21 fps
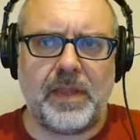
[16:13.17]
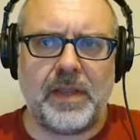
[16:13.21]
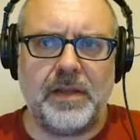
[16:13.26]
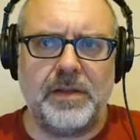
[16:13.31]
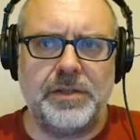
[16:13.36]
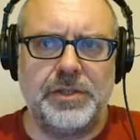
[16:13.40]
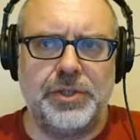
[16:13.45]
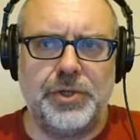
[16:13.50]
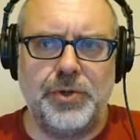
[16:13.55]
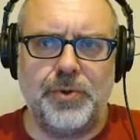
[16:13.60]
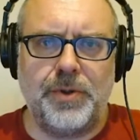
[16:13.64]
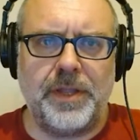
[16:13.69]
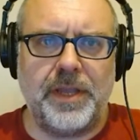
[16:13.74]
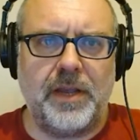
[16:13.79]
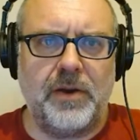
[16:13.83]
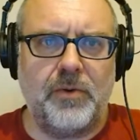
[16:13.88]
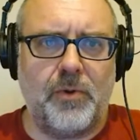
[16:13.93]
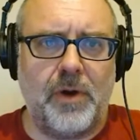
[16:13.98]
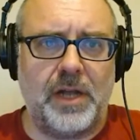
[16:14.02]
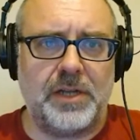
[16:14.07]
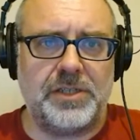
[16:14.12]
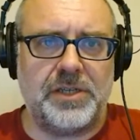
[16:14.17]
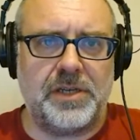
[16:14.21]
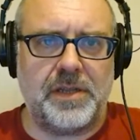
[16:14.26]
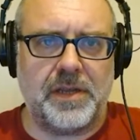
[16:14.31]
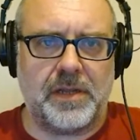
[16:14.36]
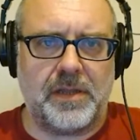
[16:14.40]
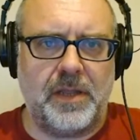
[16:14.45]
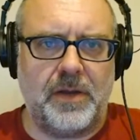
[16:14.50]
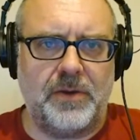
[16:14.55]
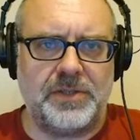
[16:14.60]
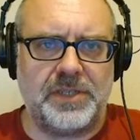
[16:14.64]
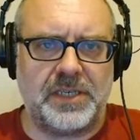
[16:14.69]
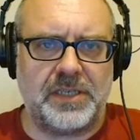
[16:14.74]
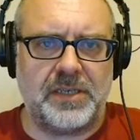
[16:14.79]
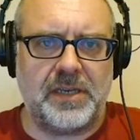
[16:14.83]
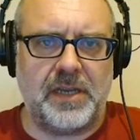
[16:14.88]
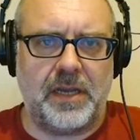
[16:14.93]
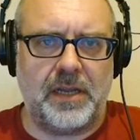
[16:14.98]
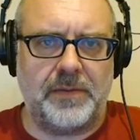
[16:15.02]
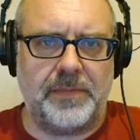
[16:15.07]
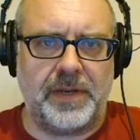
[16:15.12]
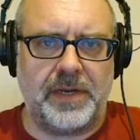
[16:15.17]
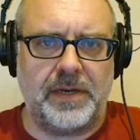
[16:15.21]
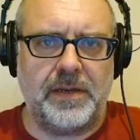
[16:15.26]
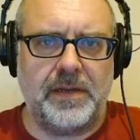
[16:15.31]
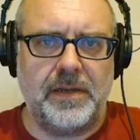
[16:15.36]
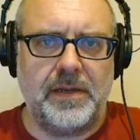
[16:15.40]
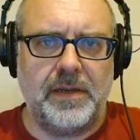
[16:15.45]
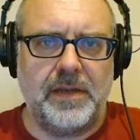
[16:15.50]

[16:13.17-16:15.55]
Julian watched the closest gunman.